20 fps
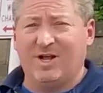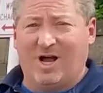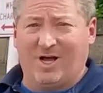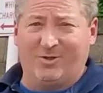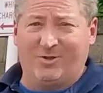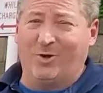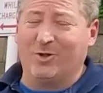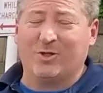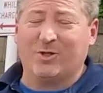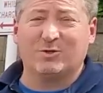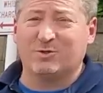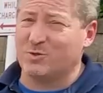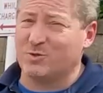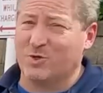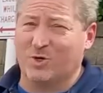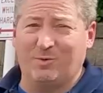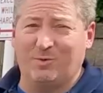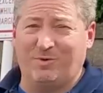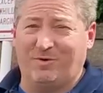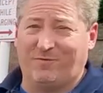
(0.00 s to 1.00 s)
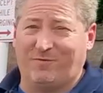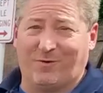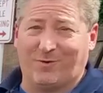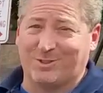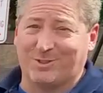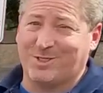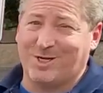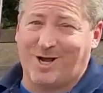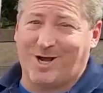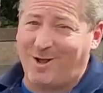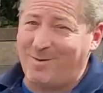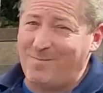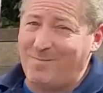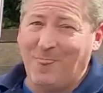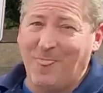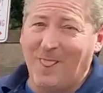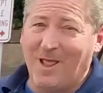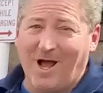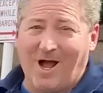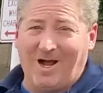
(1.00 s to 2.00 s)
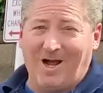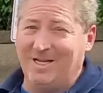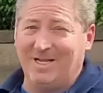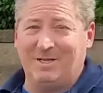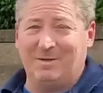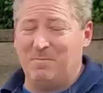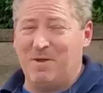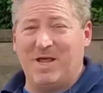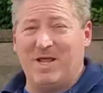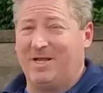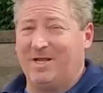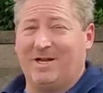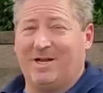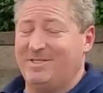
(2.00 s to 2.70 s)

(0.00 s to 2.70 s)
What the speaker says: thought this was gonna be the first time I didn't make it.